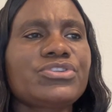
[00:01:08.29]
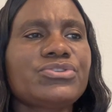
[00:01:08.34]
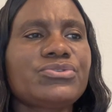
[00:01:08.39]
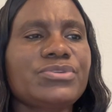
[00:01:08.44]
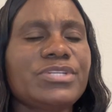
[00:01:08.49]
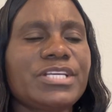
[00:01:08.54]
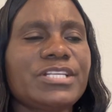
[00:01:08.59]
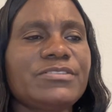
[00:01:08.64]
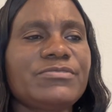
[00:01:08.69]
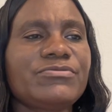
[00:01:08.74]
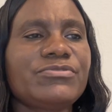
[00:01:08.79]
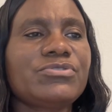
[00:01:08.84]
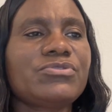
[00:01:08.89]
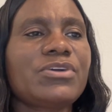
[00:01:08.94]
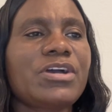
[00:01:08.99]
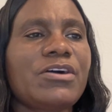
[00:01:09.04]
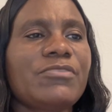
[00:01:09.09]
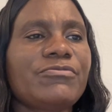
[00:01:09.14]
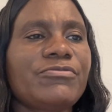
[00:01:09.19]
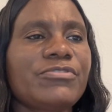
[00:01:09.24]
students feel
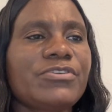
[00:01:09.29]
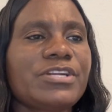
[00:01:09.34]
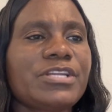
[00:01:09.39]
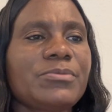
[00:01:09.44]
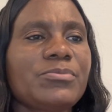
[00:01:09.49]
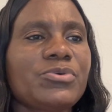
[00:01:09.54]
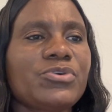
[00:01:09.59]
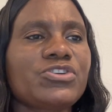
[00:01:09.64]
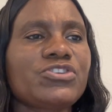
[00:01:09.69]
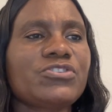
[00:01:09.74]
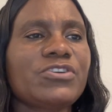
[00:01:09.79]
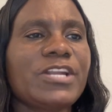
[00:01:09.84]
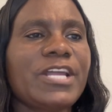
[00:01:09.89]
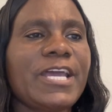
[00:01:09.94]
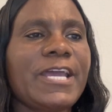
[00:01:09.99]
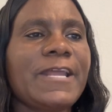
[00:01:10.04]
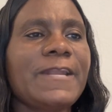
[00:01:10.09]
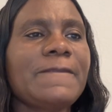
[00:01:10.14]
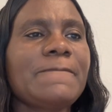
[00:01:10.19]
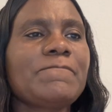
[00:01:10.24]
comfortable to
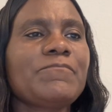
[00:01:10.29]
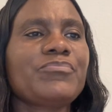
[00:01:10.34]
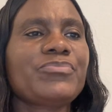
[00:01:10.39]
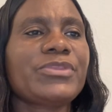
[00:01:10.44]
learn